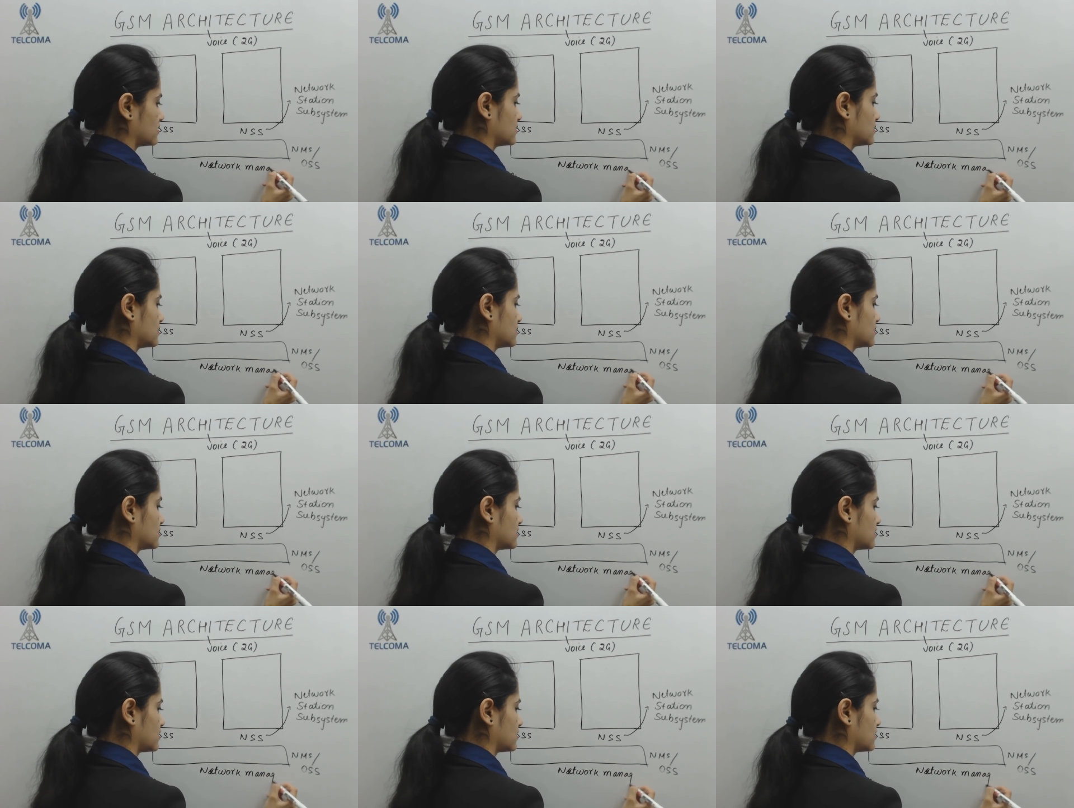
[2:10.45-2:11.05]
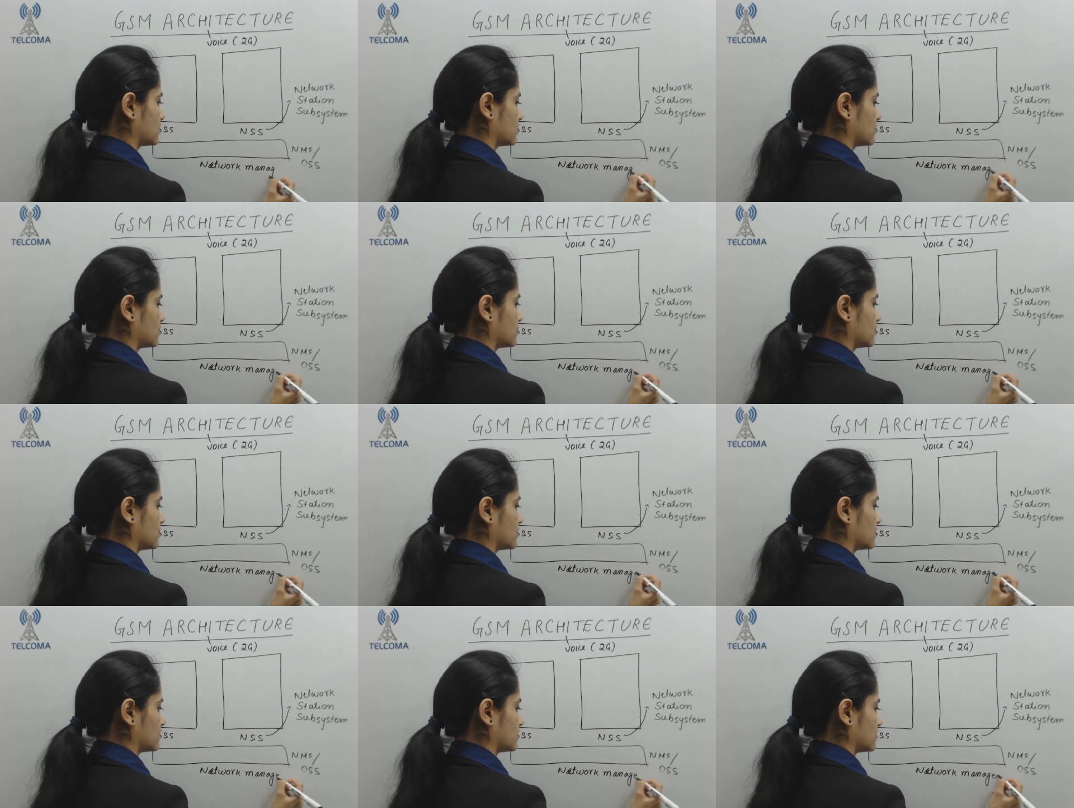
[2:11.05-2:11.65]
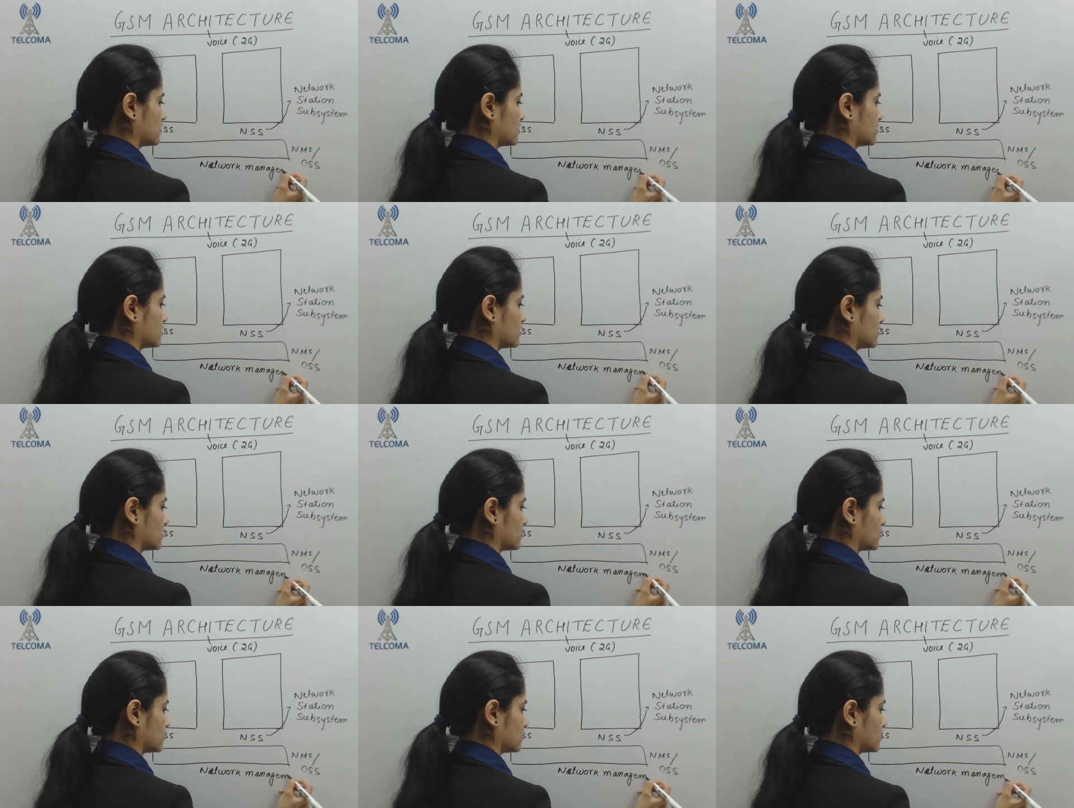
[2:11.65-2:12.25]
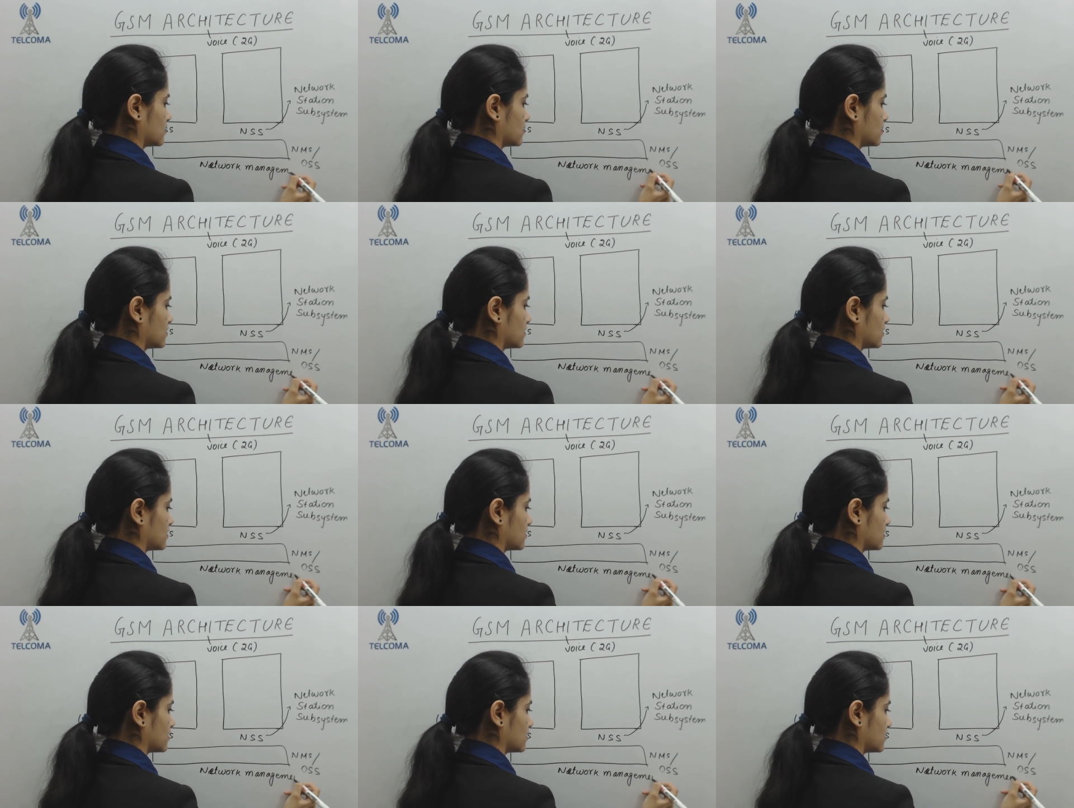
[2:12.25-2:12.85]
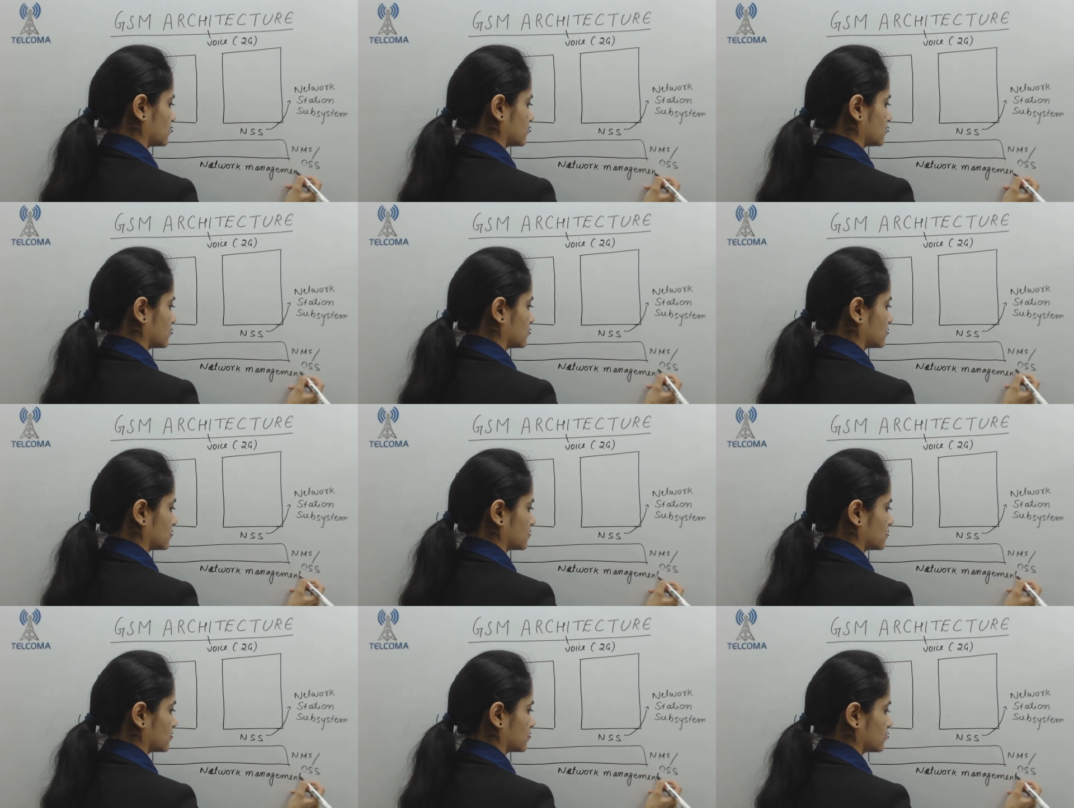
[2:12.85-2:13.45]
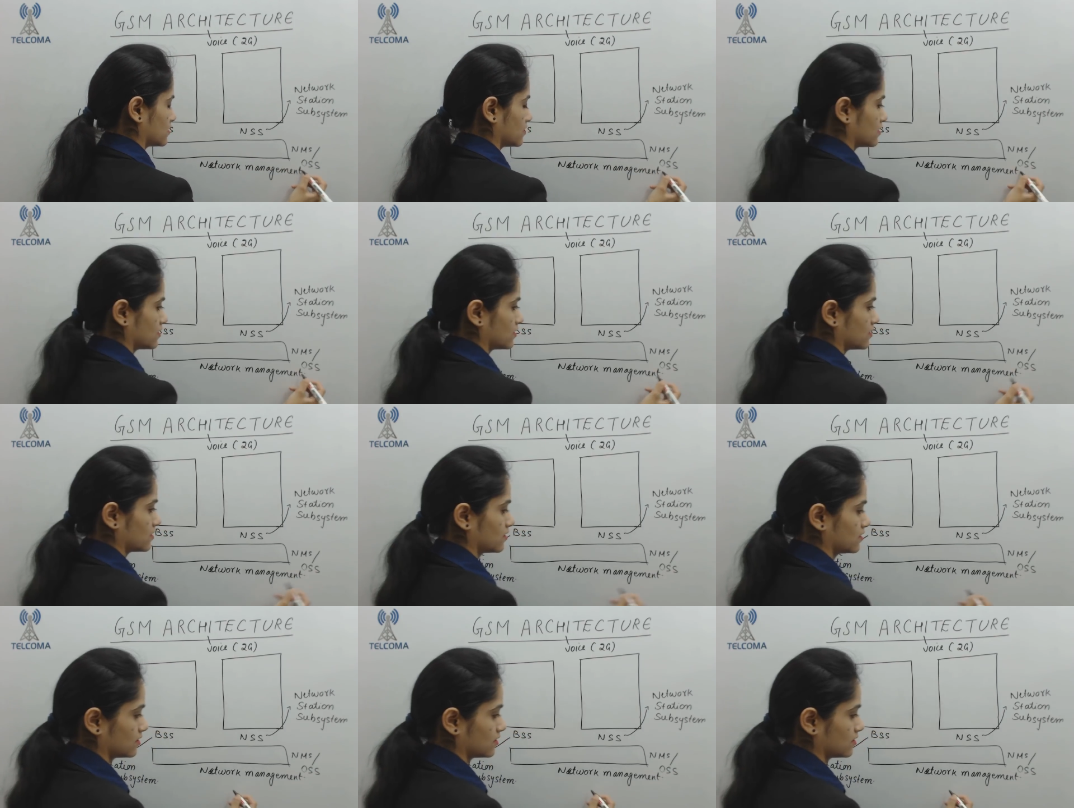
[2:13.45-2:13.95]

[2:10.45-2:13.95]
Nothing is said.